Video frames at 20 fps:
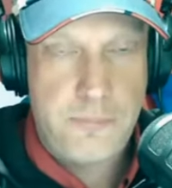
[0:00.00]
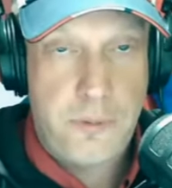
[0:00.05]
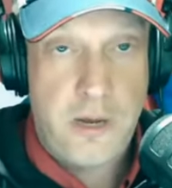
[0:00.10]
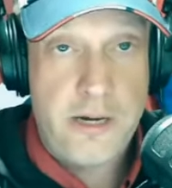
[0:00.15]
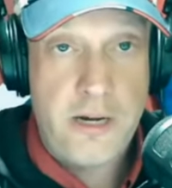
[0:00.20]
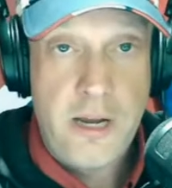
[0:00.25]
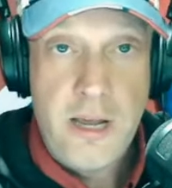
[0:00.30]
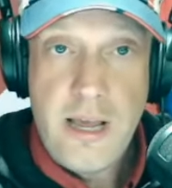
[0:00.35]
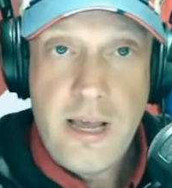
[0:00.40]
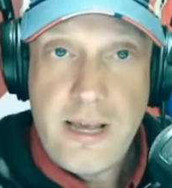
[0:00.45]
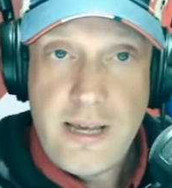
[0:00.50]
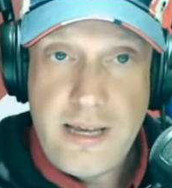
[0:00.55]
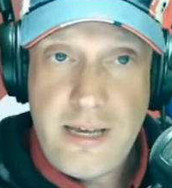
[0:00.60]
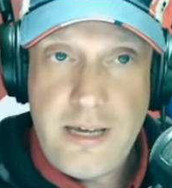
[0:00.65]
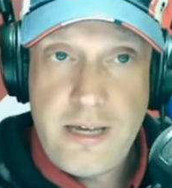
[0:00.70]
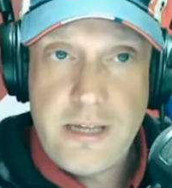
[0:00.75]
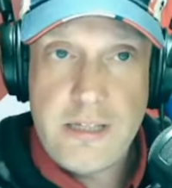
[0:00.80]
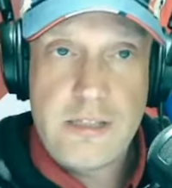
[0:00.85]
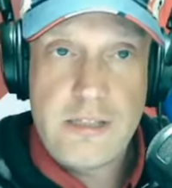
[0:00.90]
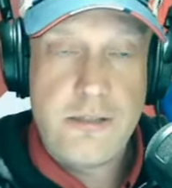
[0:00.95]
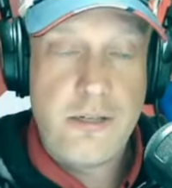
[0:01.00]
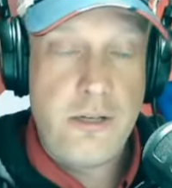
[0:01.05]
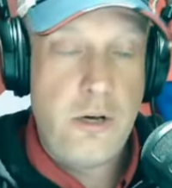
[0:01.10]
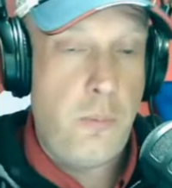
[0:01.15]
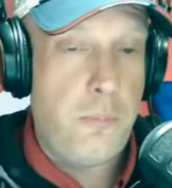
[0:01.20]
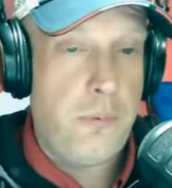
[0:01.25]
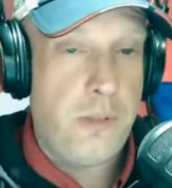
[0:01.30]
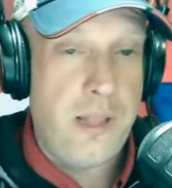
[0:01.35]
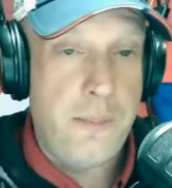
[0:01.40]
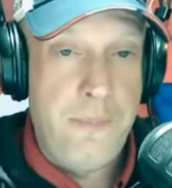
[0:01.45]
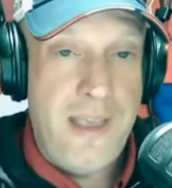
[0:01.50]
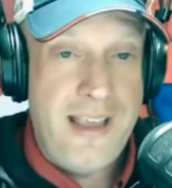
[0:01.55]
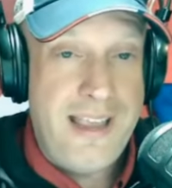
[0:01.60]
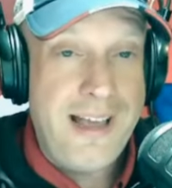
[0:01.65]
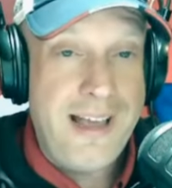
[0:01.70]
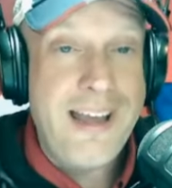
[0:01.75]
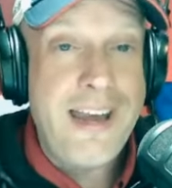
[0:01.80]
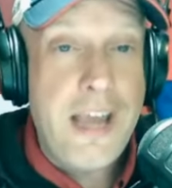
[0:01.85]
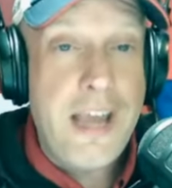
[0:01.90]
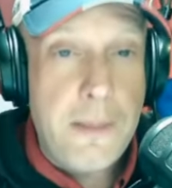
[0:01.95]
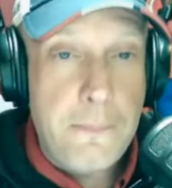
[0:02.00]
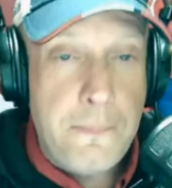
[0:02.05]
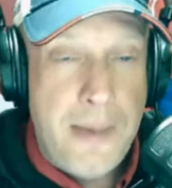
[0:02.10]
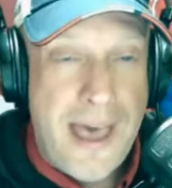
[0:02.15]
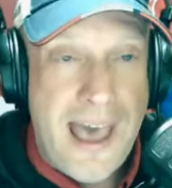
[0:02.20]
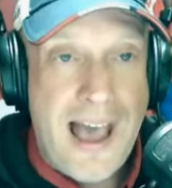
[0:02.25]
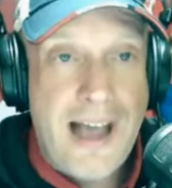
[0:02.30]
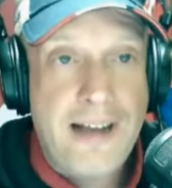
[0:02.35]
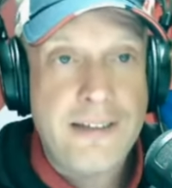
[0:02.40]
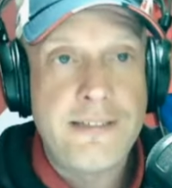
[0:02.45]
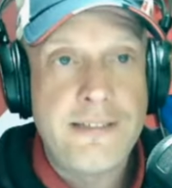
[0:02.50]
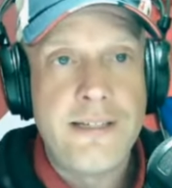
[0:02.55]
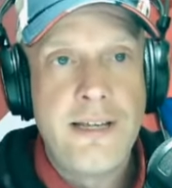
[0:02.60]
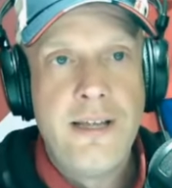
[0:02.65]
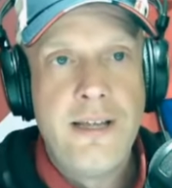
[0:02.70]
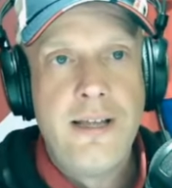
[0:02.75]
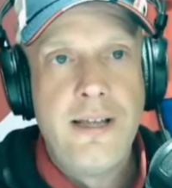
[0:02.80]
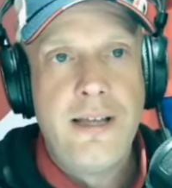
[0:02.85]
But he is, you know, pl- making an impact.